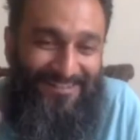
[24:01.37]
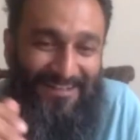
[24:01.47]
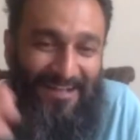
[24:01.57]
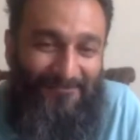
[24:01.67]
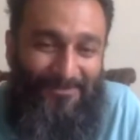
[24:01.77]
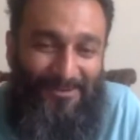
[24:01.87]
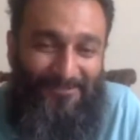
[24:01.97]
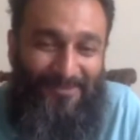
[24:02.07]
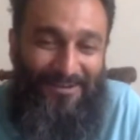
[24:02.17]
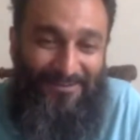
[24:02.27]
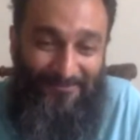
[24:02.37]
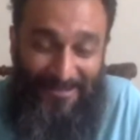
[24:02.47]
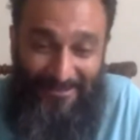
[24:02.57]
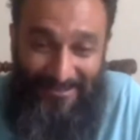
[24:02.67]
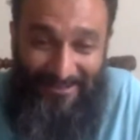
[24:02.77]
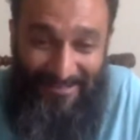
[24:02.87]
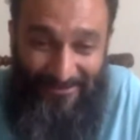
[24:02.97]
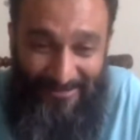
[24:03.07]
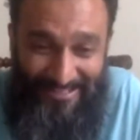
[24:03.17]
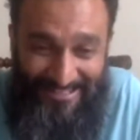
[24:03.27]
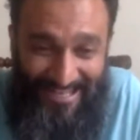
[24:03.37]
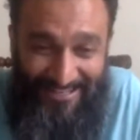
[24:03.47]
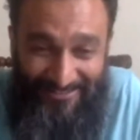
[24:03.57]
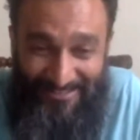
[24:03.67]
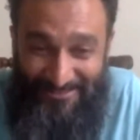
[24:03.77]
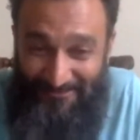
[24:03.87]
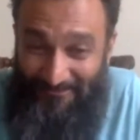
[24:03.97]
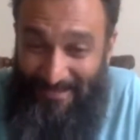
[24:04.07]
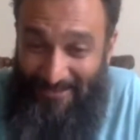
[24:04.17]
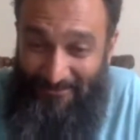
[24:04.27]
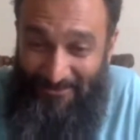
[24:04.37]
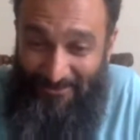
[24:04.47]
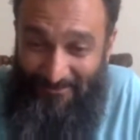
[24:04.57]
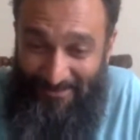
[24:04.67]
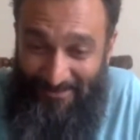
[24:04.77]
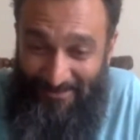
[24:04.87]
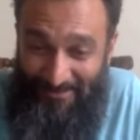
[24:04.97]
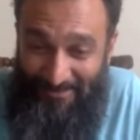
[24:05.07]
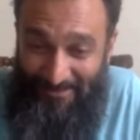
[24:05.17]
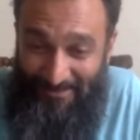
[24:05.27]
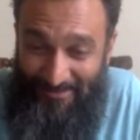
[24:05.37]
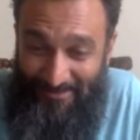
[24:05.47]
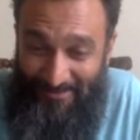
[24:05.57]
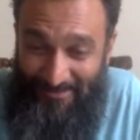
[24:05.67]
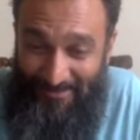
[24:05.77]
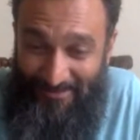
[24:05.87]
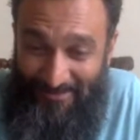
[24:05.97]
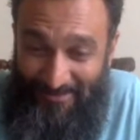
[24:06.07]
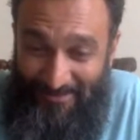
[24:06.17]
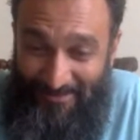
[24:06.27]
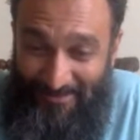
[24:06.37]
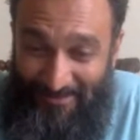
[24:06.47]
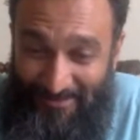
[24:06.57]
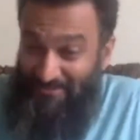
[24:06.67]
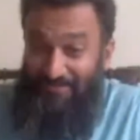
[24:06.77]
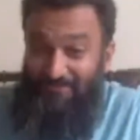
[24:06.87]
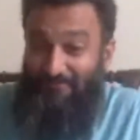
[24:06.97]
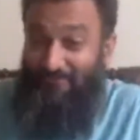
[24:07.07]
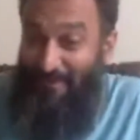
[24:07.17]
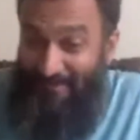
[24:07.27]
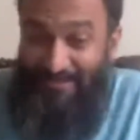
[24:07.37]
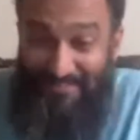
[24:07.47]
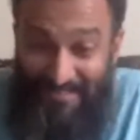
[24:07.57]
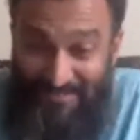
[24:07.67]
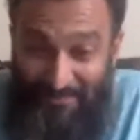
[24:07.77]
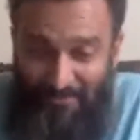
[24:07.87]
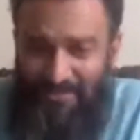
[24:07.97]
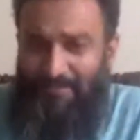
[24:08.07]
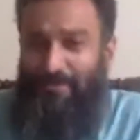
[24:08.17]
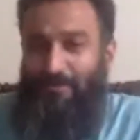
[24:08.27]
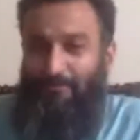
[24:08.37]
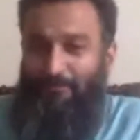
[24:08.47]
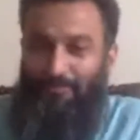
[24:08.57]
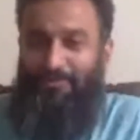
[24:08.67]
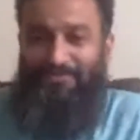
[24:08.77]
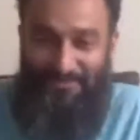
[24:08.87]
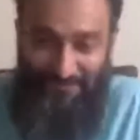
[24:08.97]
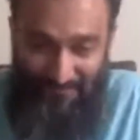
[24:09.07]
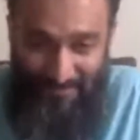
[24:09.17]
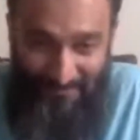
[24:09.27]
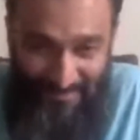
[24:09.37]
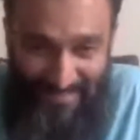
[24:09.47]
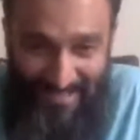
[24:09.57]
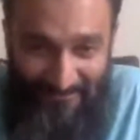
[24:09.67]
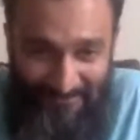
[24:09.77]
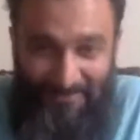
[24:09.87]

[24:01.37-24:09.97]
I'm not an American, but I'll quickly tell you this my view about this sudden, very desperate push from the left